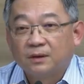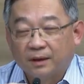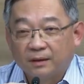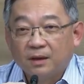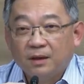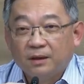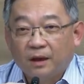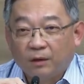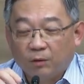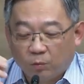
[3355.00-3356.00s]
Yeah.
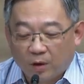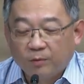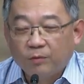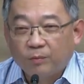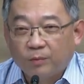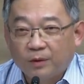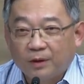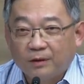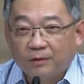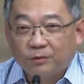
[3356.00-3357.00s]
One
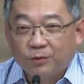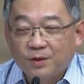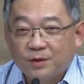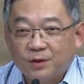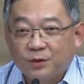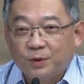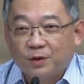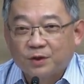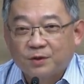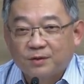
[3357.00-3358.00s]
reason is
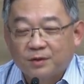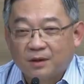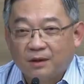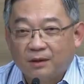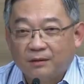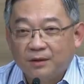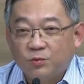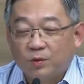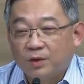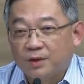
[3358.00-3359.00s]
because
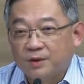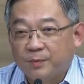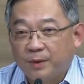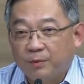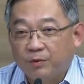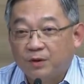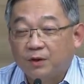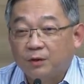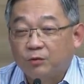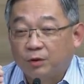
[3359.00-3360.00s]
these workers may be
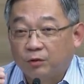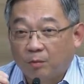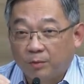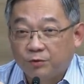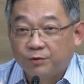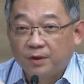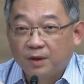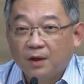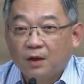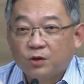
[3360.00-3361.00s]
returning to the dormitory.
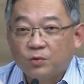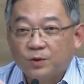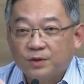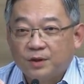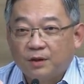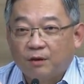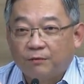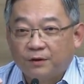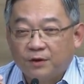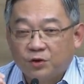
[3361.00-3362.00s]
So instead
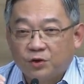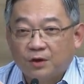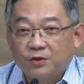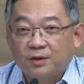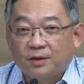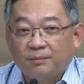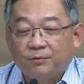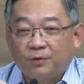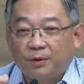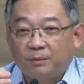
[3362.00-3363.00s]
of discharging them
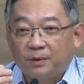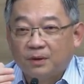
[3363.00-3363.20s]
from